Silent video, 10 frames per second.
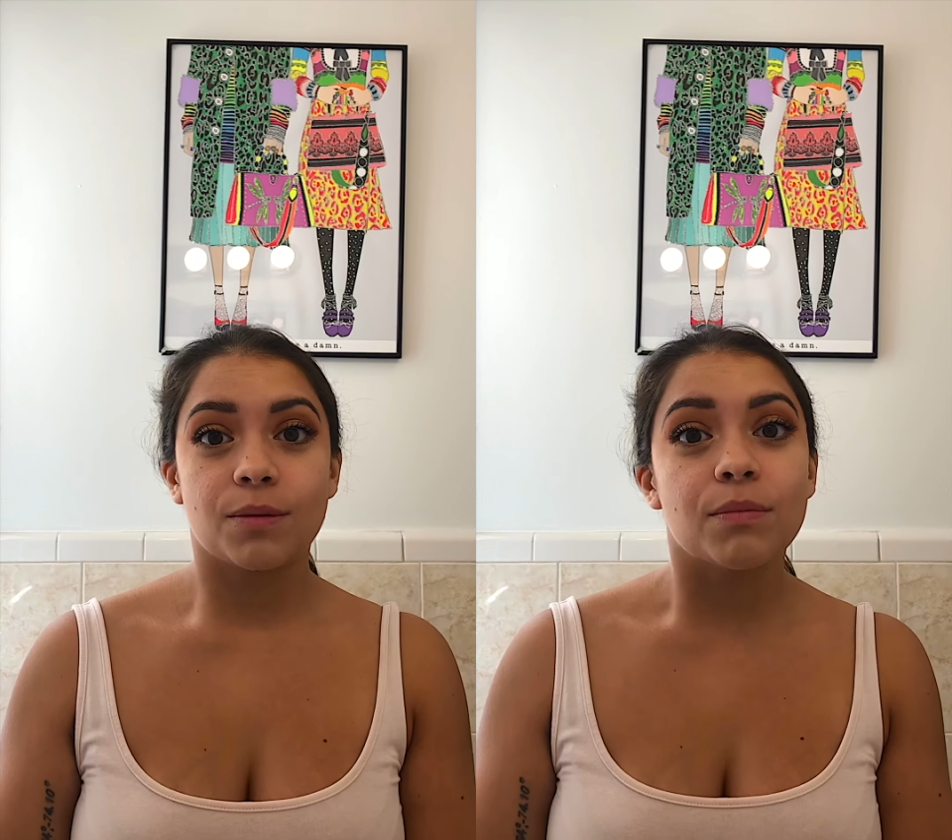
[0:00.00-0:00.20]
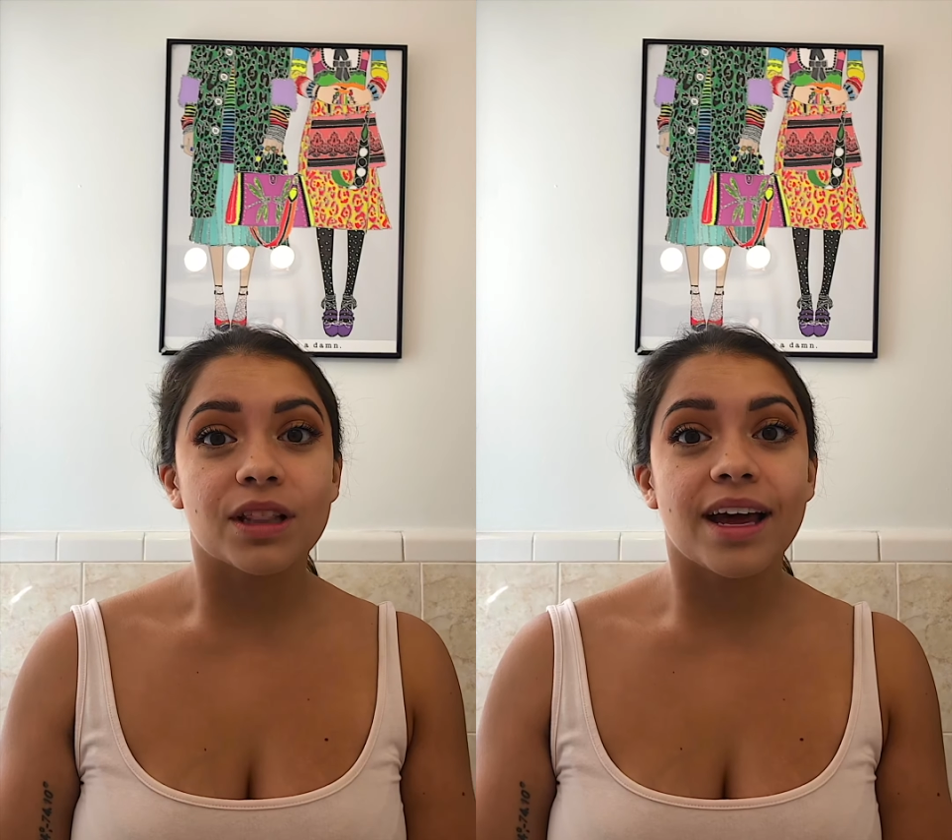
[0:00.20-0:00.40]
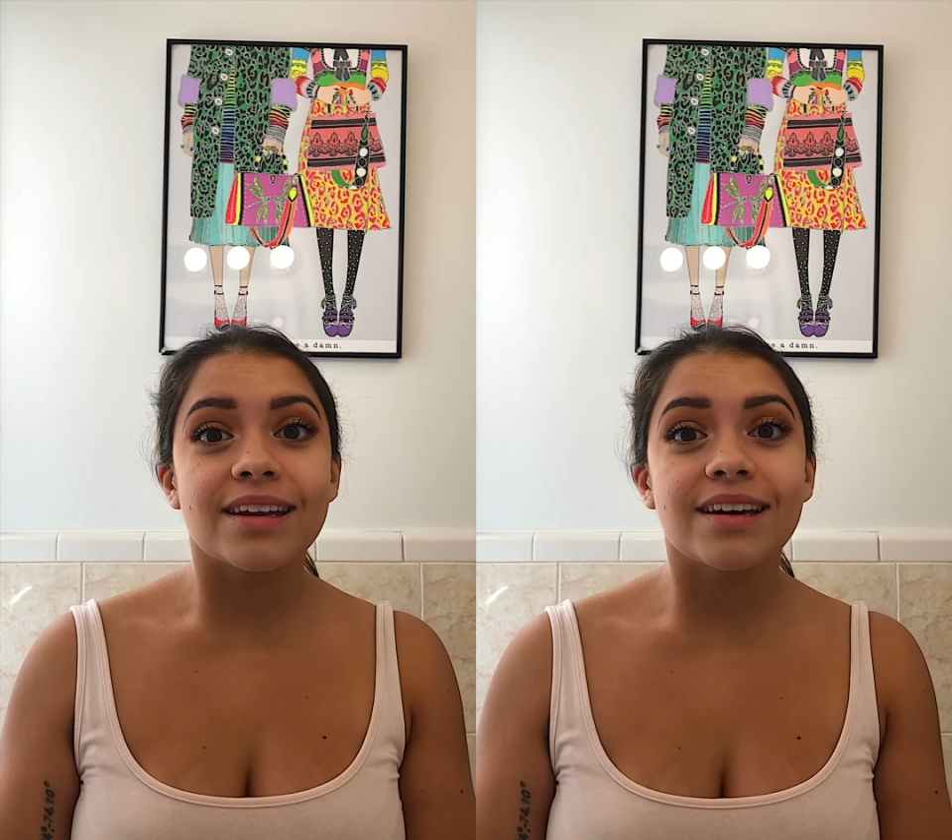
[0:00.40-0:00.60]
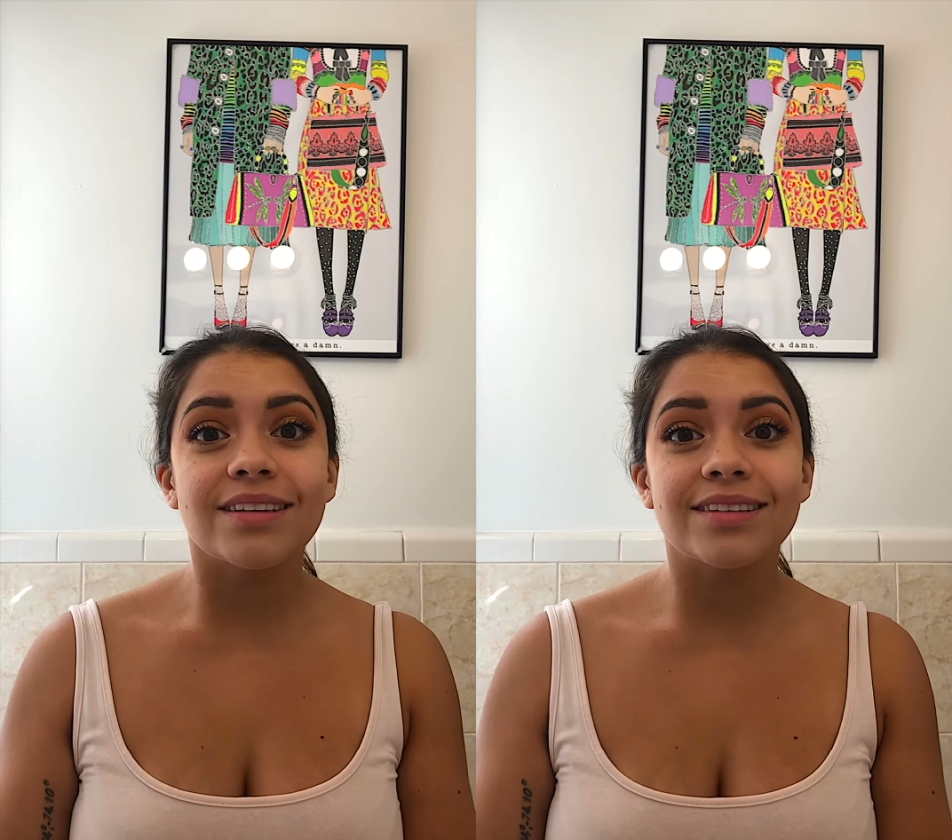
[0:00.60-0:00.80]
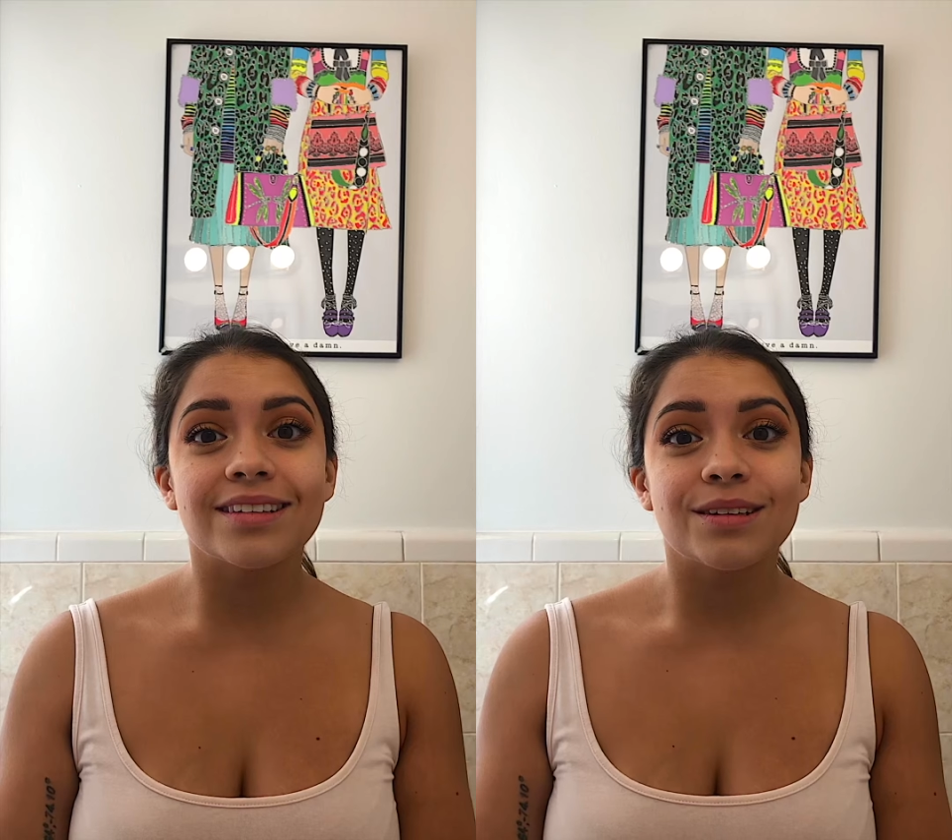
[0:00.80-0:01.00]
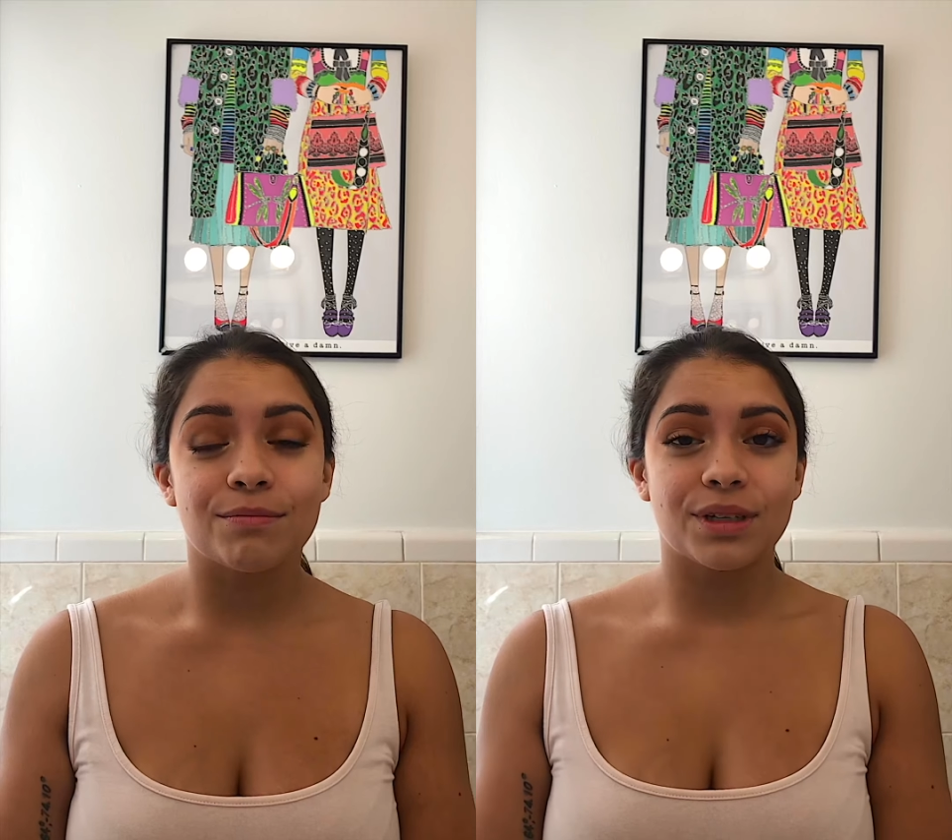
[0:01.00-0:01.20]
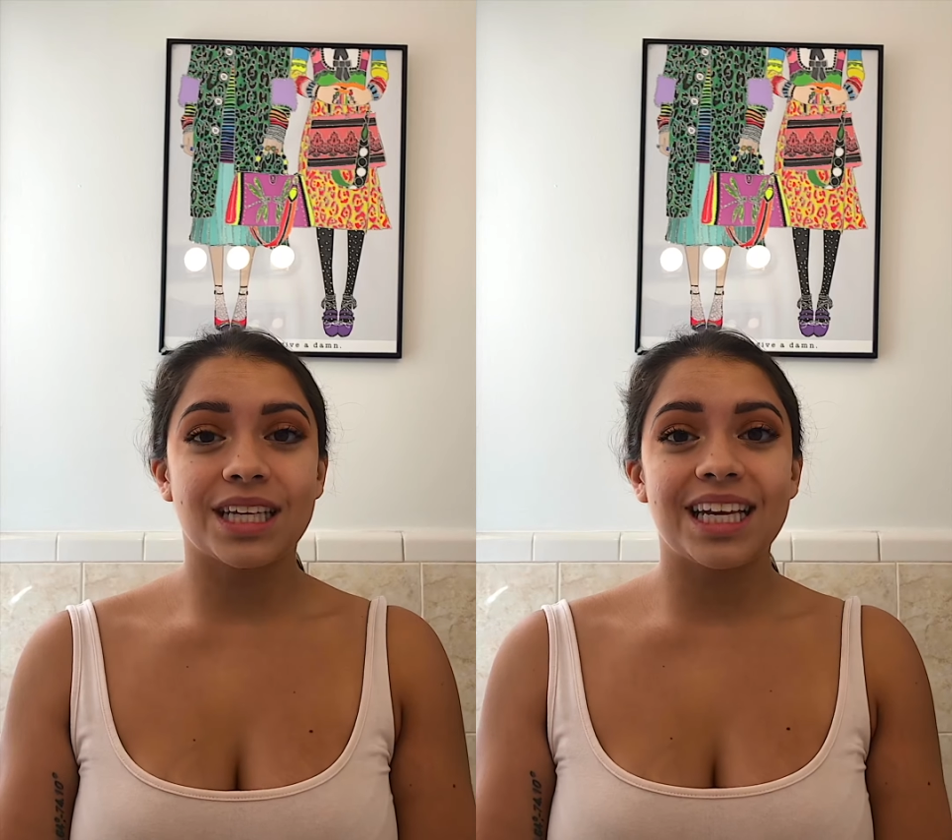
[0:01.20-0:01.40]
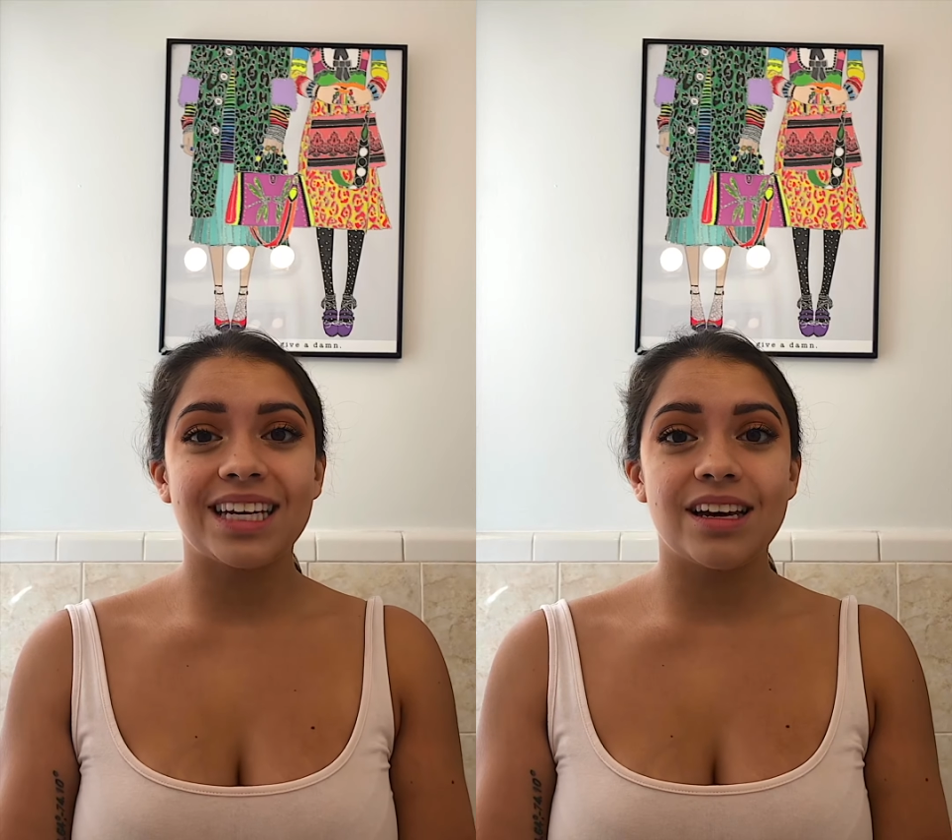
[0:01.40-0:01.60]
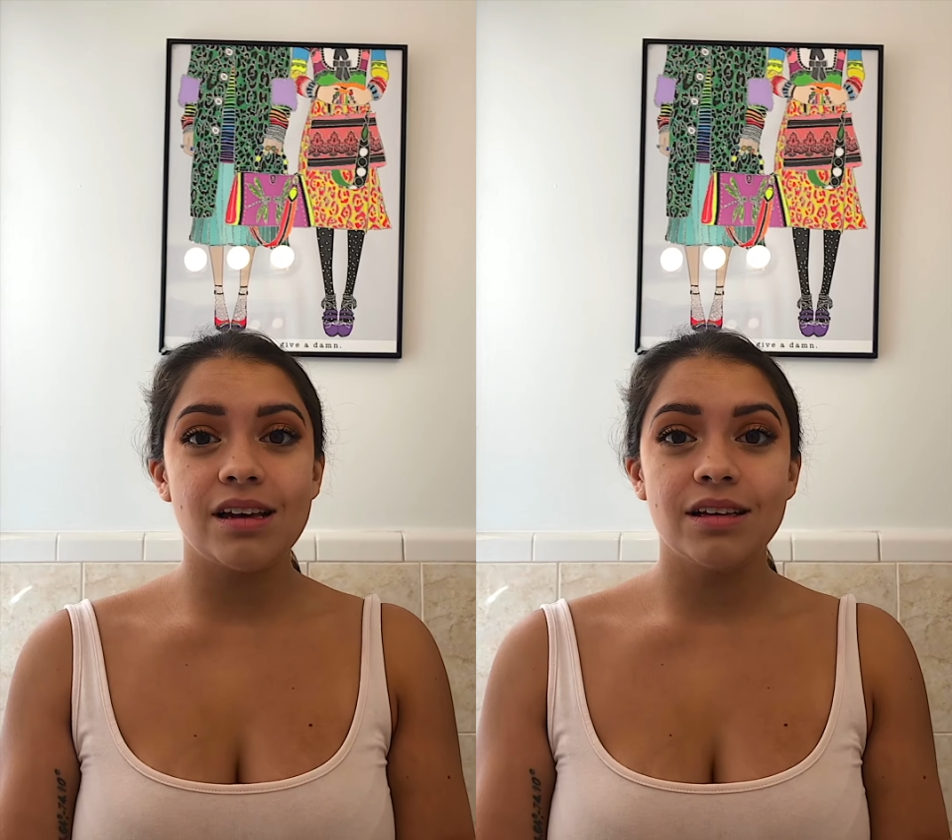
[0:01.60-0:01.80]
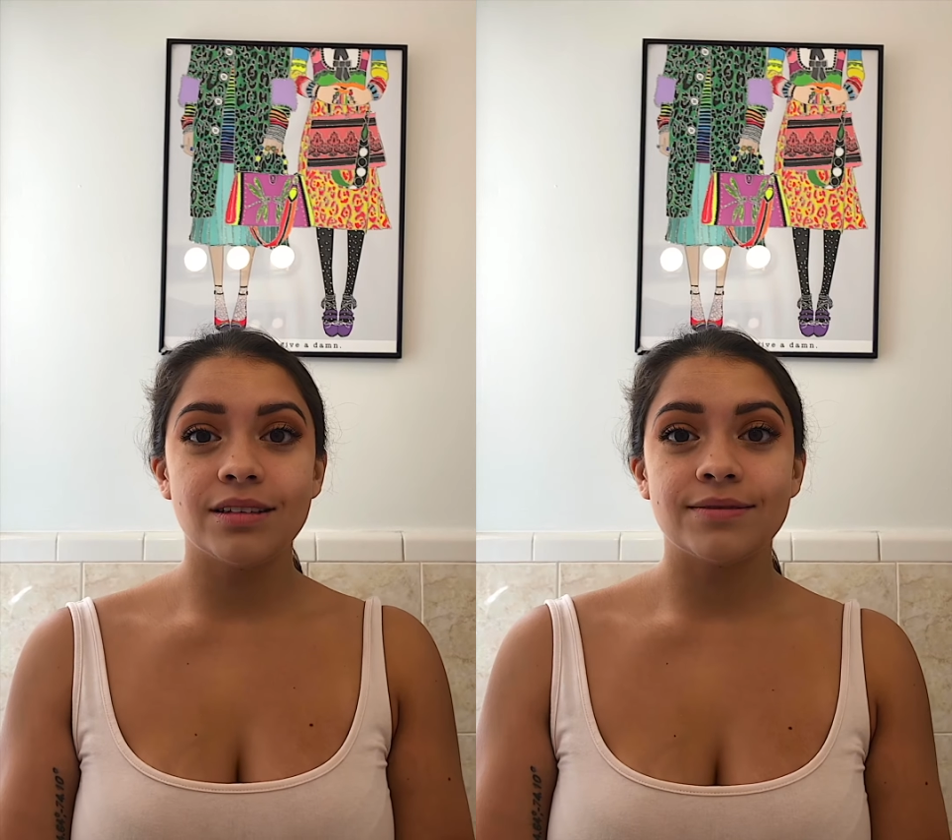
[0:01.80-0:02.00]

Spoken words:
Milena, Milena.